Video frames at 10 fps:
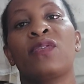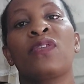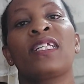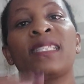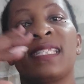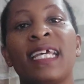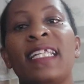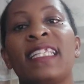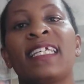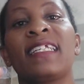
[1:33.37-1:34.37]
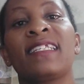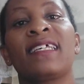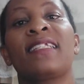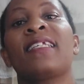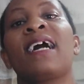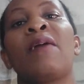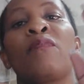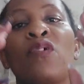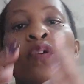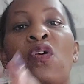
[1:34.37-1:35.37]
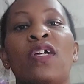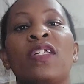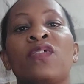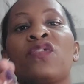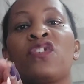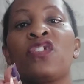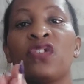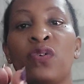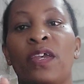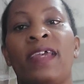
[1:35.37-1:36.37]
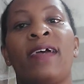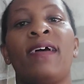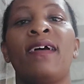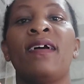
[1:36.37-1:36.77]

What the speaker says: So the 10 things that I'm going to teach you here,